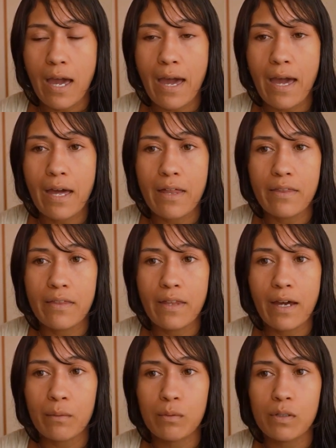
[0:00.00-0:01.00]
And
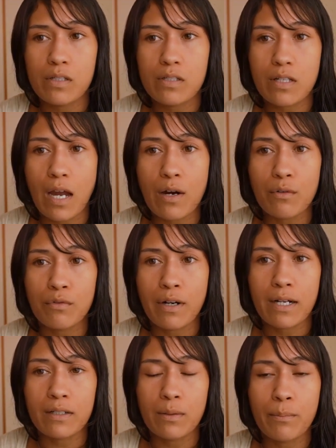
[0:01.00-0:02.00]
that was
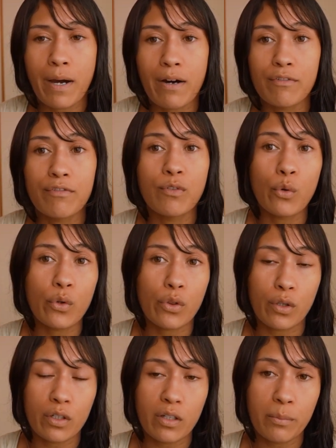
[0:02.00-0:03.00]
around about
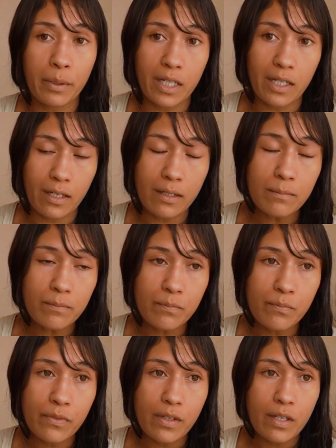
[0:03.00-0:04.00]
4:30 p.m.
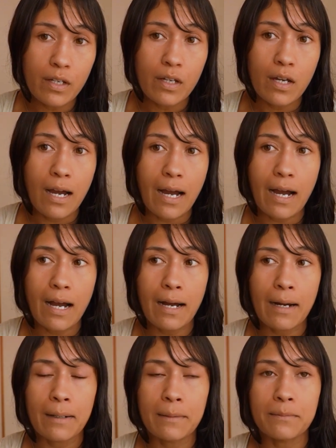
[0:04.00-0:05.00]

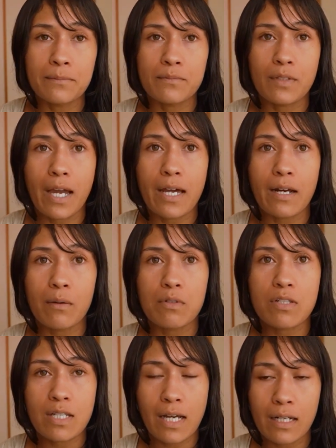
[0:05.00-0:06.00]
And I
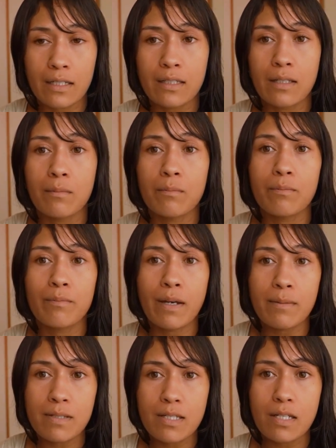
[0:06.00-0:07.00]
was telling them,
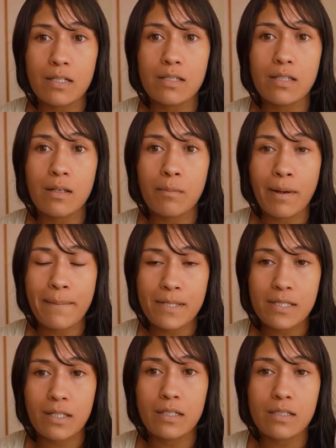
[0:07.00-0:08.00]
baby's head is there,
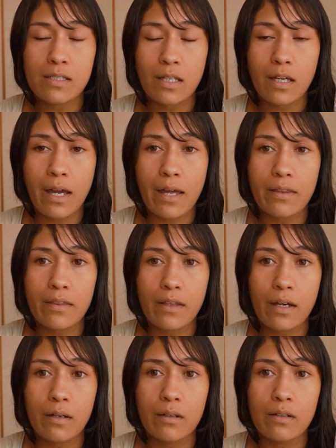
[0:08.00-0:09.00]
baby's head is there. And
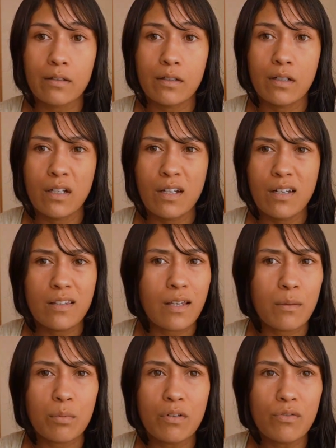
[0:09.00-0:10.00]
they
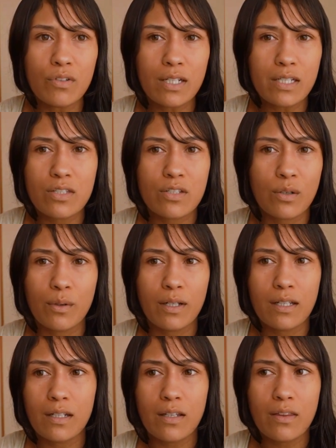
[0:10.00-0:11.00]
weren't really
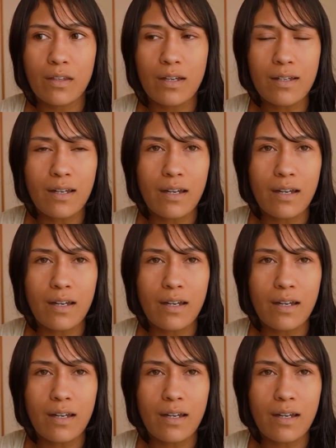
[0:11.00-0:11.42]
doing anything.